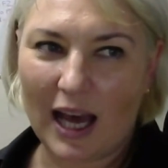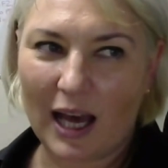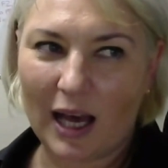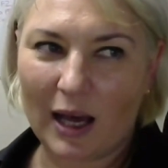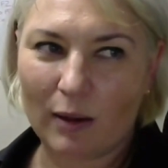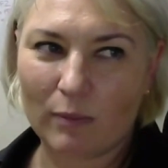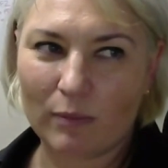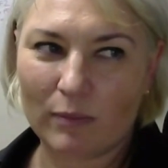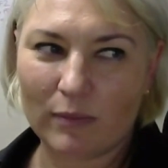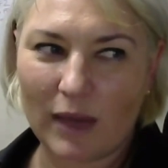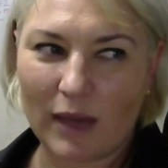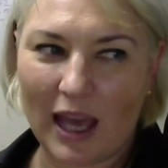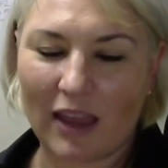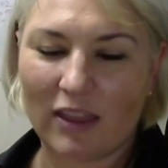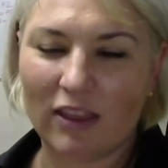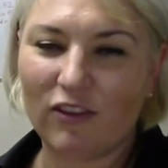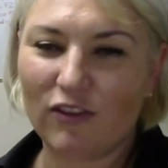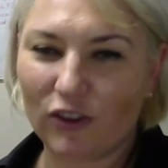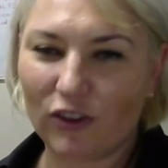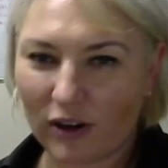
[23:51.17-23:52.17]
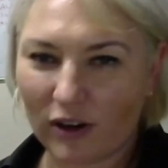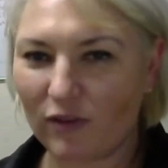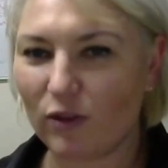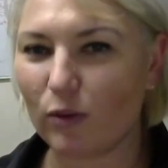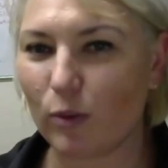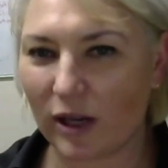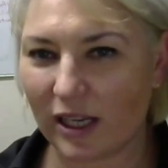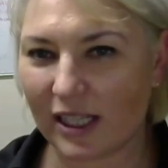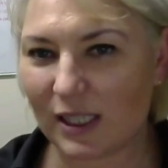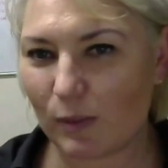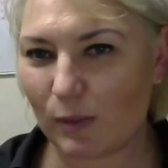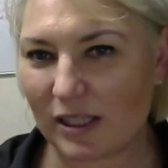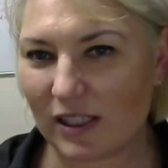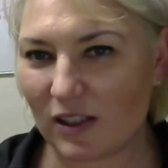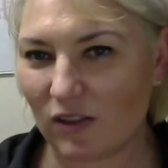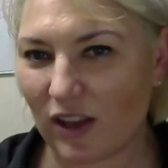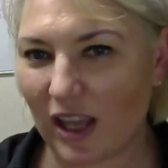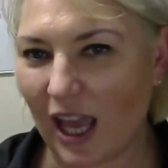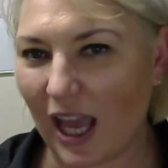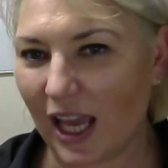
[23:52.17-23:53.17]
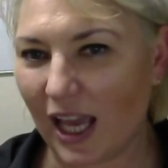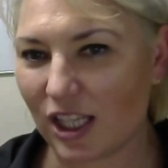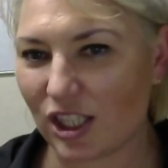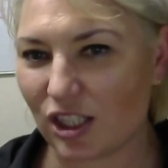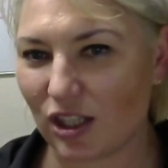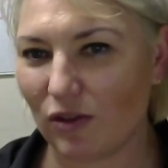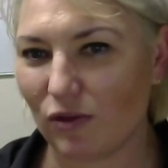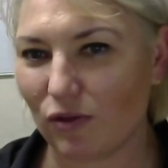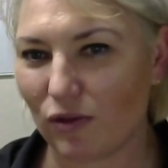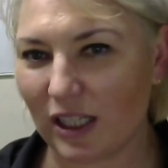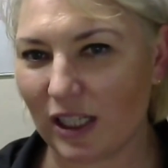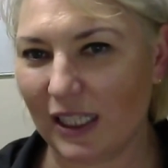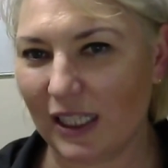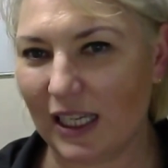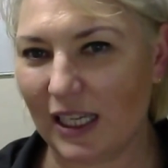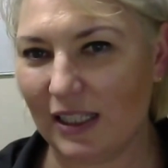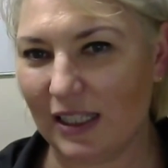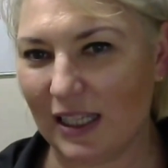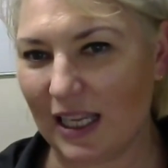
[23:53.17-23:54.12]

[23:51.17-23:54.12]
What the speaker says: And the Forever Breathe specification really